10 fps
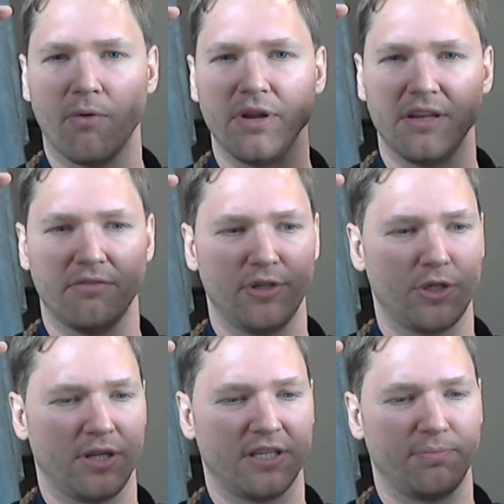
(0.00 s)
own
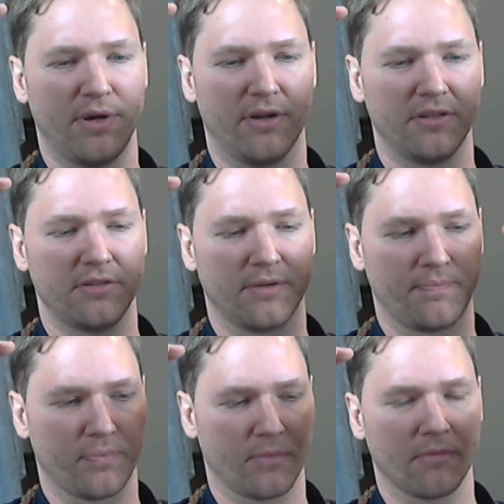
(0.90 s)
individual experience
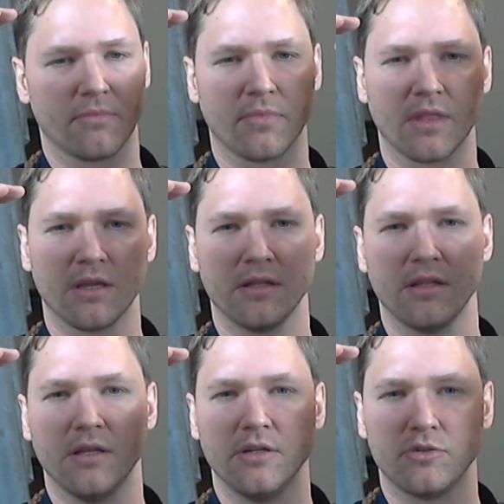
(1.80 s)

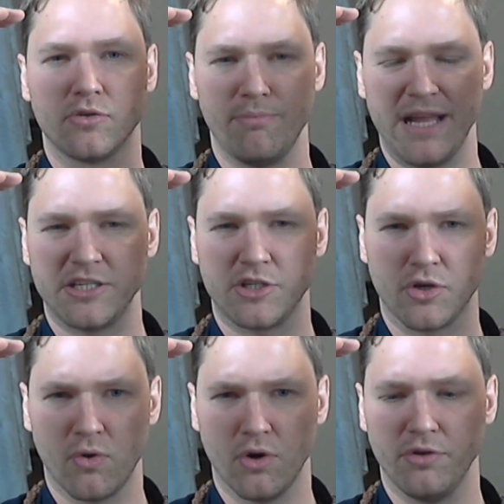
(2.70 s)
to match
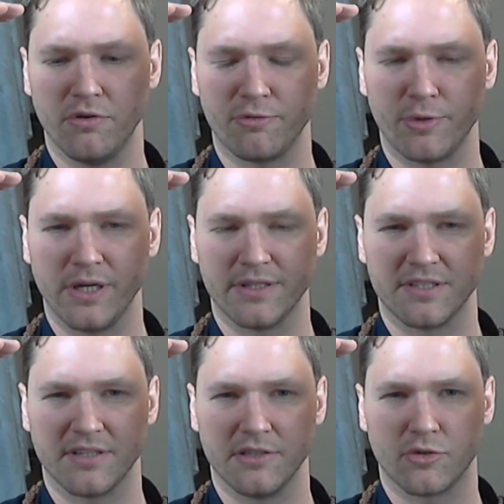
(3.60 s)
your
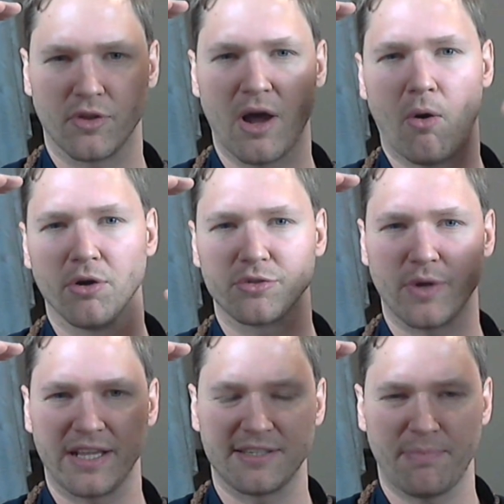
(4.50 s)
frequency. So they're also
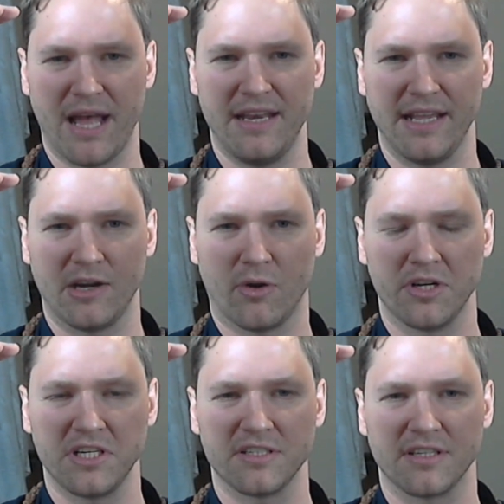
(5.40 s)
expanding in
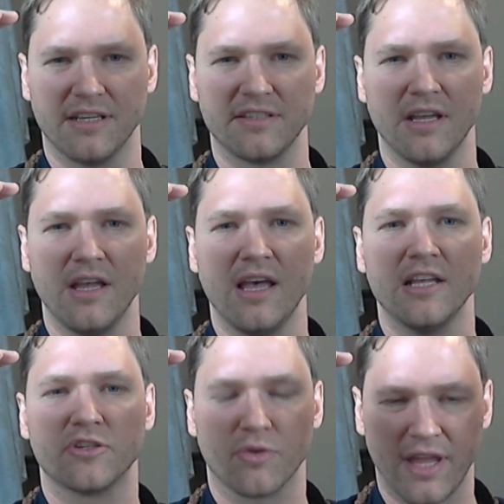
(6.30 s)
consciousness,
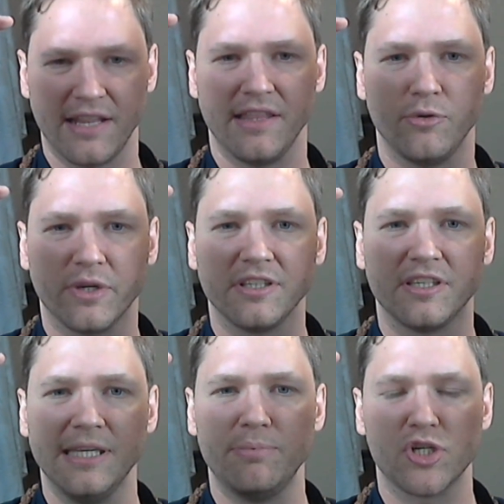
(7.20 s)
so then you can
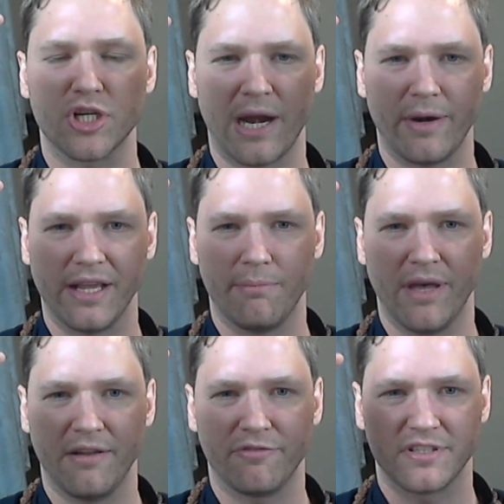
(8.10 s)
keep sharing a
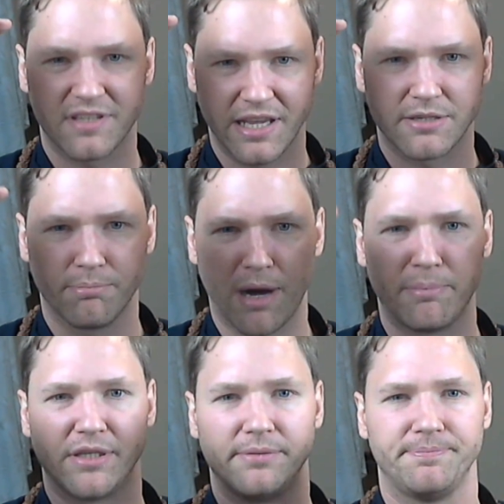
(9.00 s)
manifestation bubble.